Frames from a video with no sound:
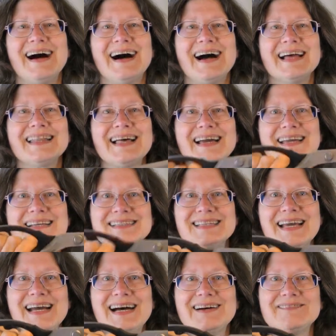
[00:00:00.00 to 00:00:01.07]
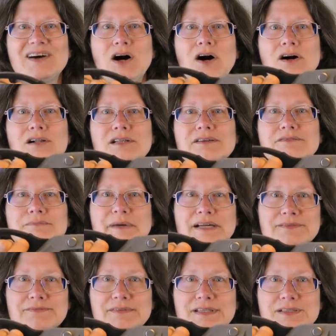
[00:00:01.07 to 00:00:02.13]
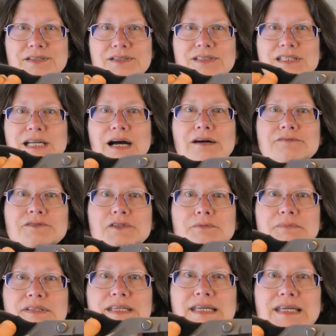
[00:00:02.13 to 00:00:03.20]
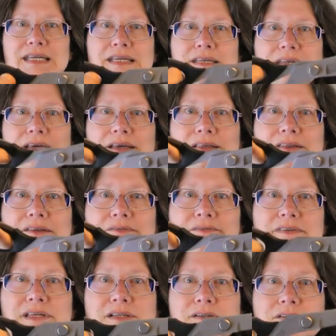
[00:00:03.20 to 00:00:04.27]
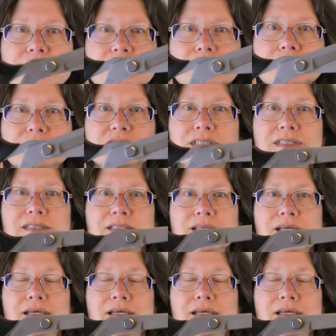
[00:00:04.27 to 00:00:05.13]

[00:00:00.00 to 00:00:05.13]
I like to have all of my fingers comfortably in the finger loops.